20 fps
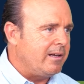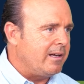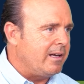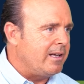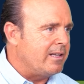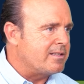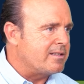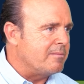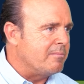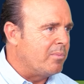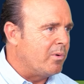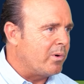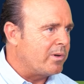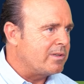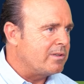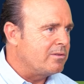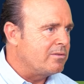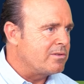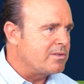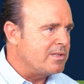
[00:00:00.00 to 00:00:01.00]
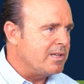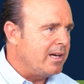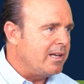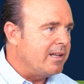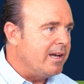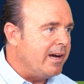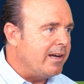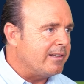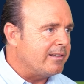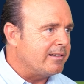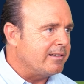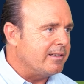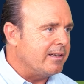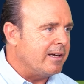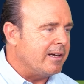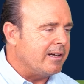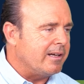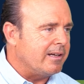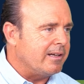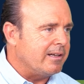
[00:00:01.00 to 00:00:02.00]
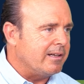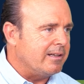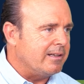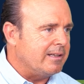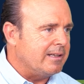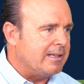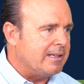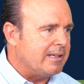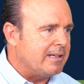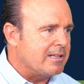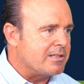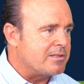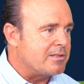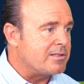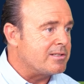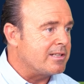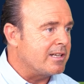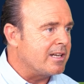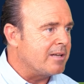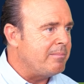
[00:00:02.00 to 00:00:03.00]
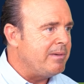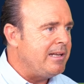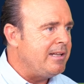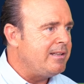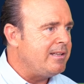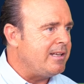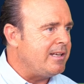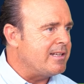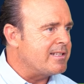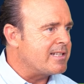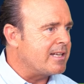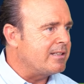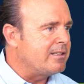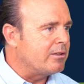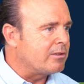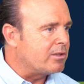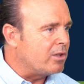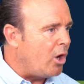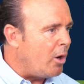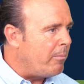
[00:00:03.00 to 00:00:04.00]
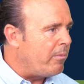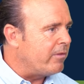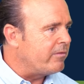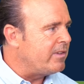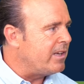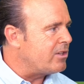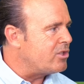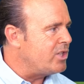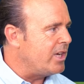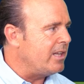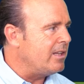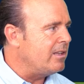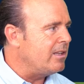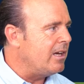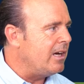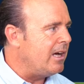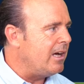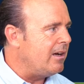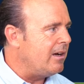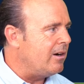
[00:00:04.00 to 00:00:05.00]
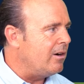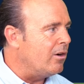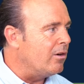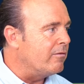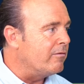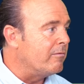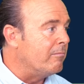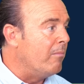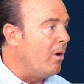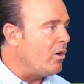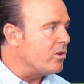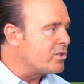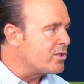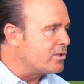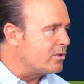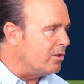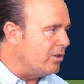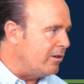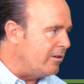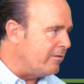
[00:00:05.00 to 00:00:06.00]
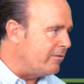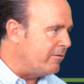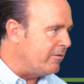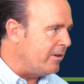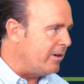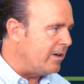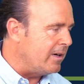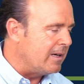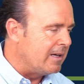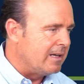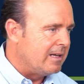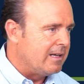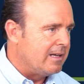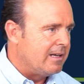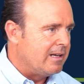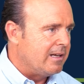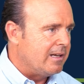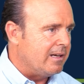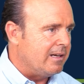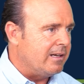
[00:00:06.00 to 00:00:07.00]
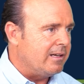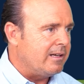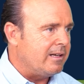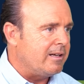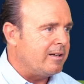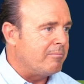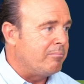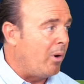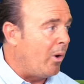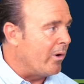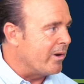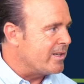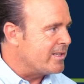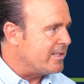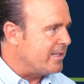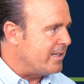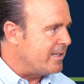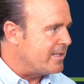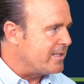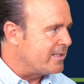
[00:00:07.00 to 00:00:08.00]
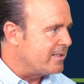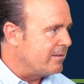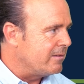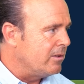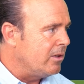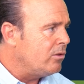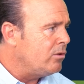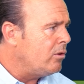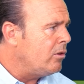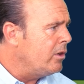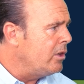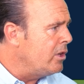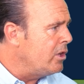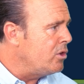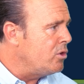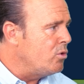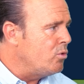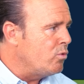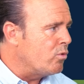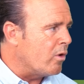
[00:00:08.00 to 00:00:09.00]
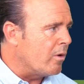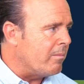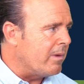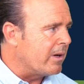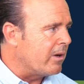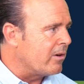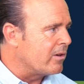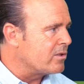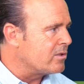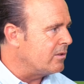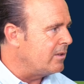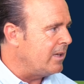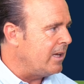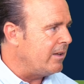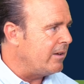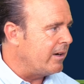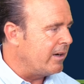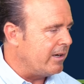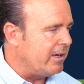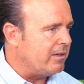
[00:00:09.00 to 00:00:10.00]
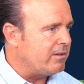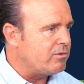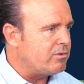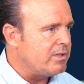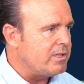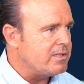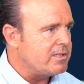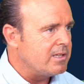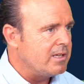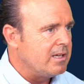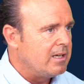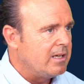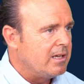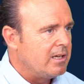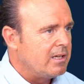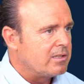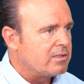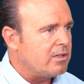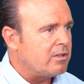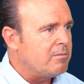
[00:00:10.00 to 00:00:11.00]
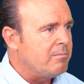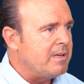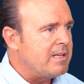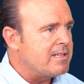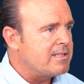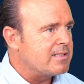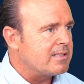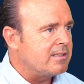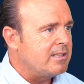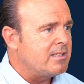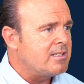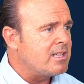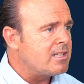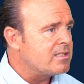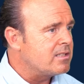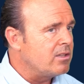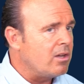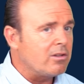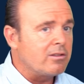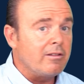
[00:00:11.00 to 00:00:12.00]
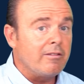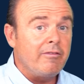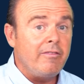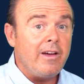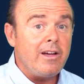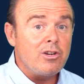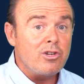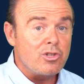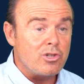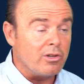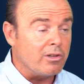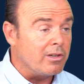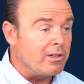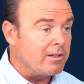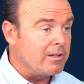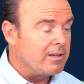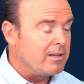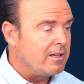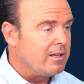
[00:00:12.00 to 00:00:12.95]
it's important to say that sustainability is at the top of the agenda of most of policies, not only in Europe, but also in other countries. So it means this is not a fashion.